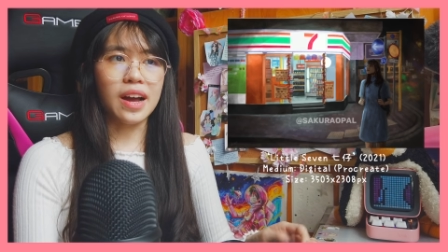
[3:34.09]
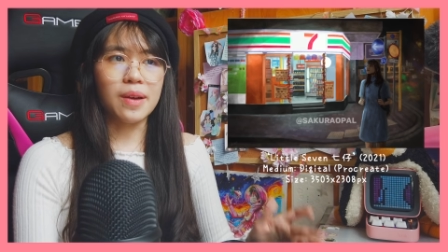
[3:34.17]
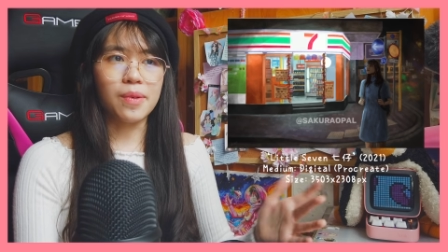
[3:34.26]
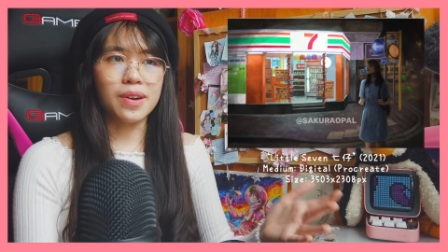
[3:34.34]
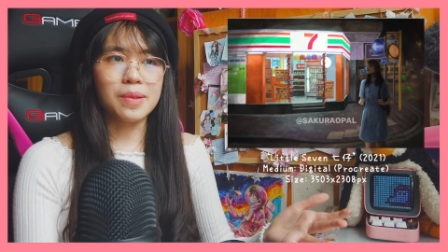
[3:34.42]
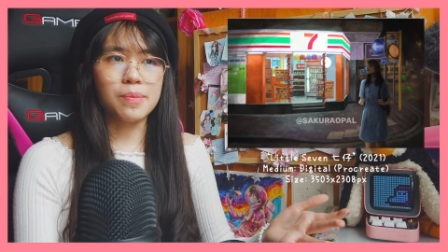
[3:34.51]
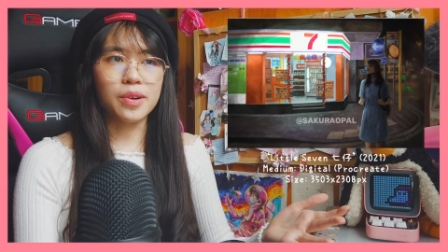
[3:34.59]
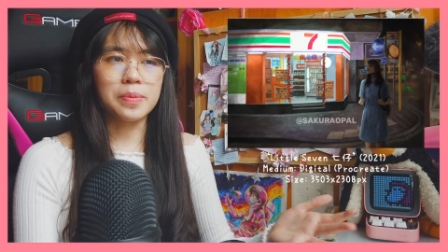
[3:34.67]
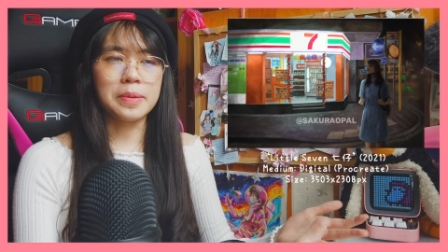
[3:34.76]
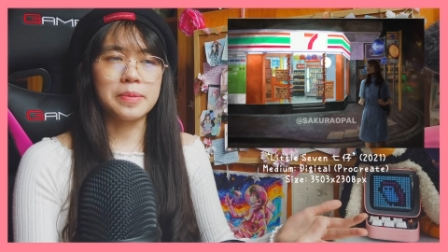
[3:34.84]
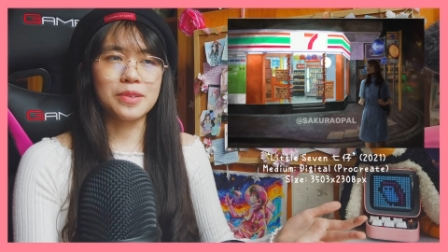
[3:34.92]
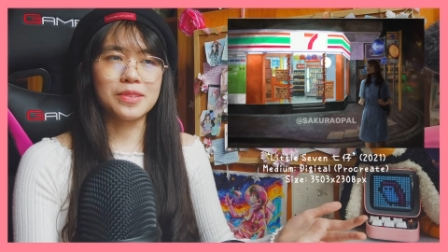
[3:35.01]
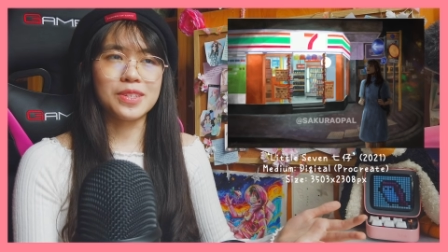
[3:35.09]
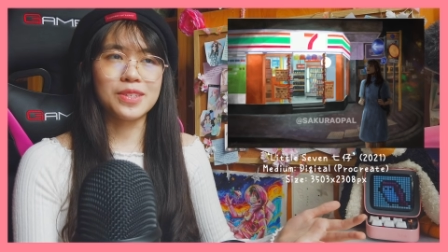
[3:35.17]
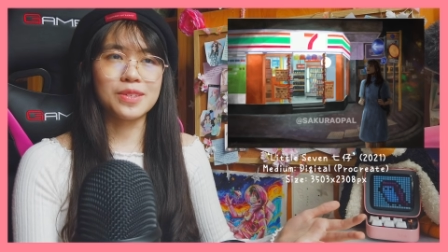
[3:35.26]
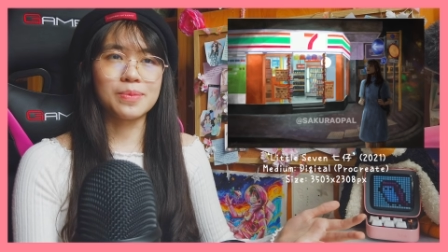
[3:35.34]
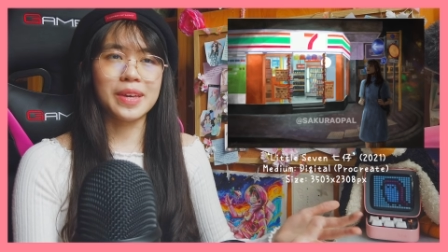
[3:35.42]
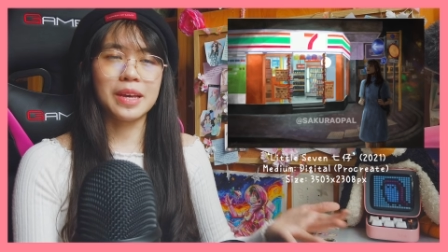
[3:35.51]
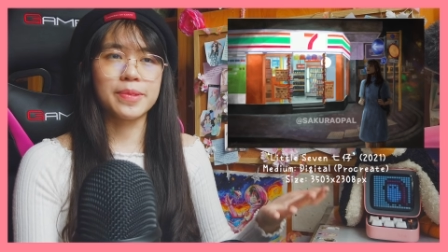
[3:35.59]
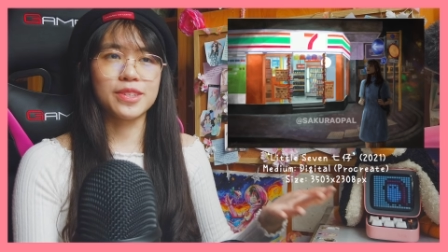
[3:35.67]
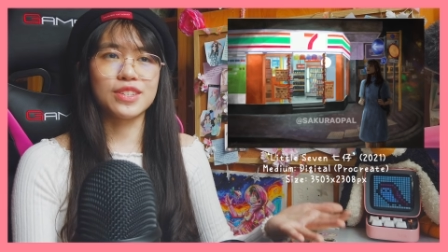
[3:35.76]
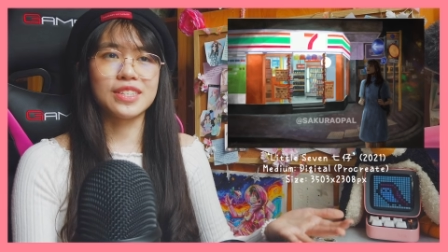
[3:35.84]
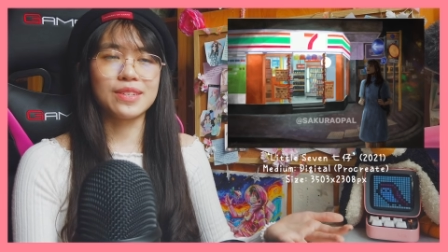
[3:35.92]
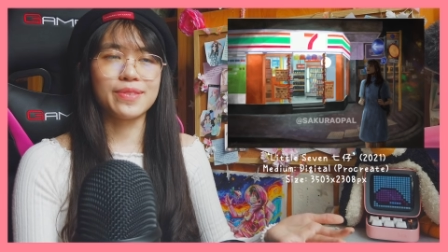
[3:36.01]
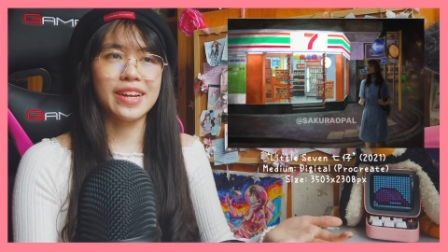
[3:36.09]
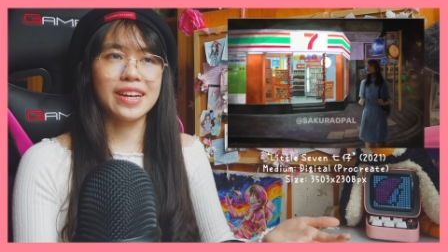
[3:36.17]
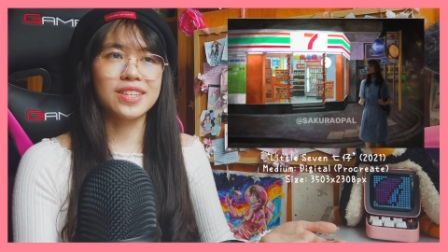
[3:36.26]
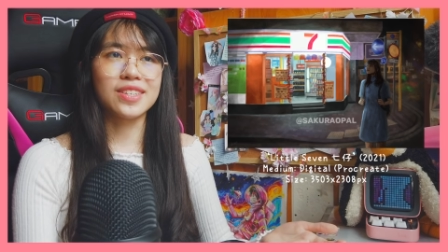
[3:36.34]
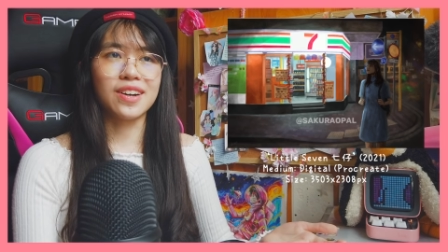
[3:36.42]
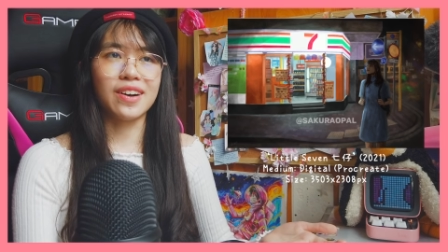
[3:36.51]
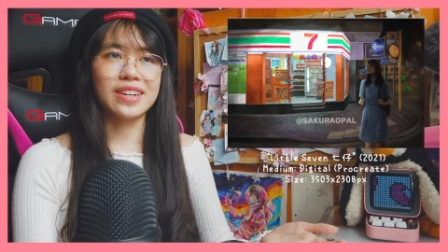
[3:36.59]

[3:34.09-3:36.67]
I wanted more people to be able to see what I saw.